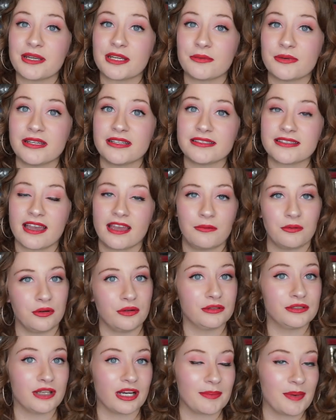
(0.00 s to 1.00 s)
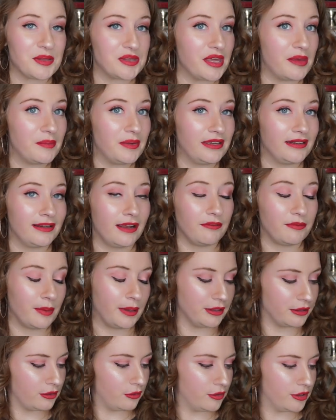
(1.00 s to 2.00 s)
my queens, I will talk about them in
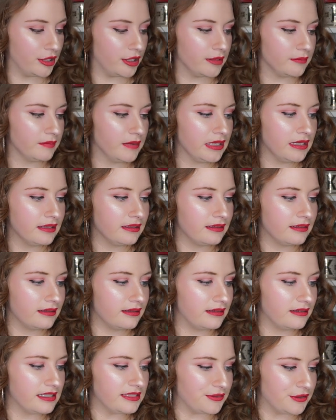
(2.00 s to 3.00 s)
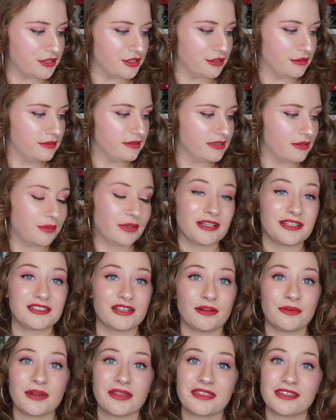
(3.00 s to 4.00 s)
alphabetical order. These first two. So we're gonna
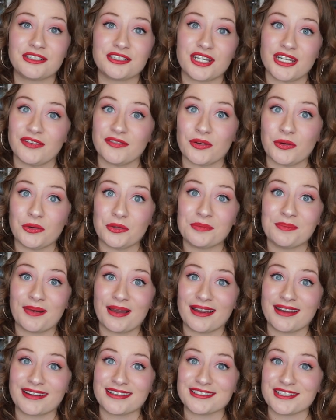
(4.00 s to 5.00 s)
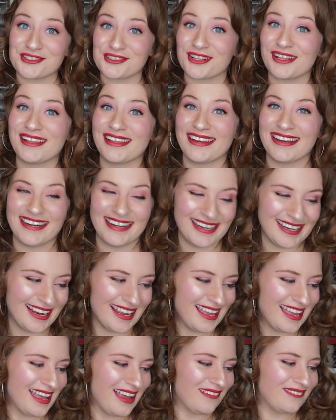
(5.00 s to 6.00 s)
start with Chain of Gold by Cassandra Clare,
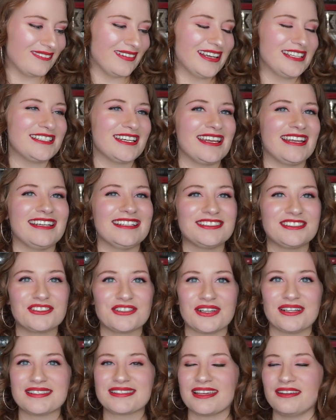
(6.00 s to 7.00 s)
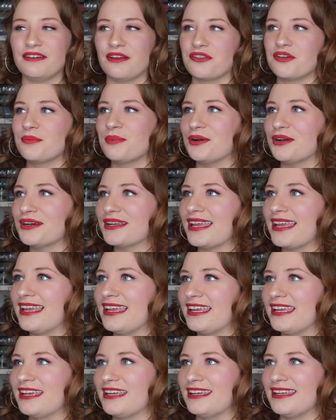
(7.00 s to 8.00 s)
which is just another book
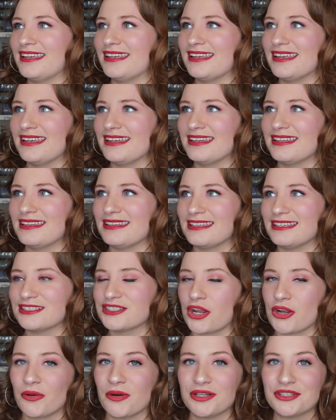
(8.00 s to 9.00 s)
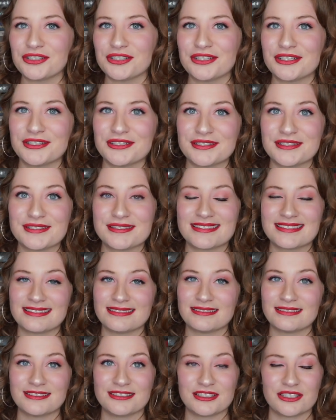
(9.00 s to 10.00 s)
in the
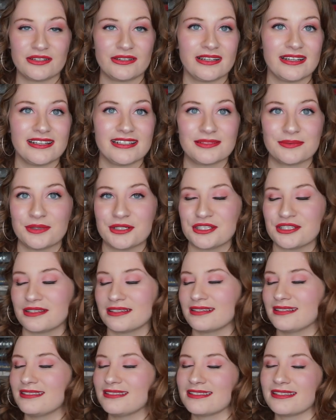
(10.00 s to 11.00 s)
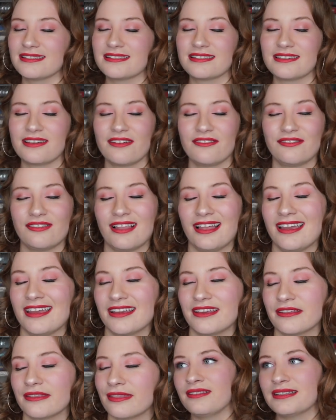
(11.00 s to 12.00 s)
Shadowhunters series, which consists of
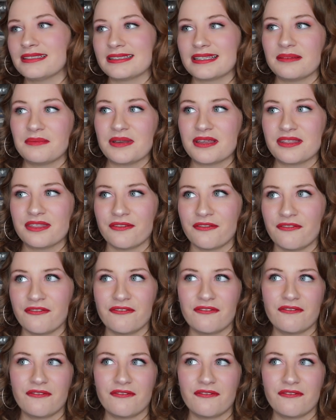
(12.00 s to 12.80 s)
like, it's gonna be the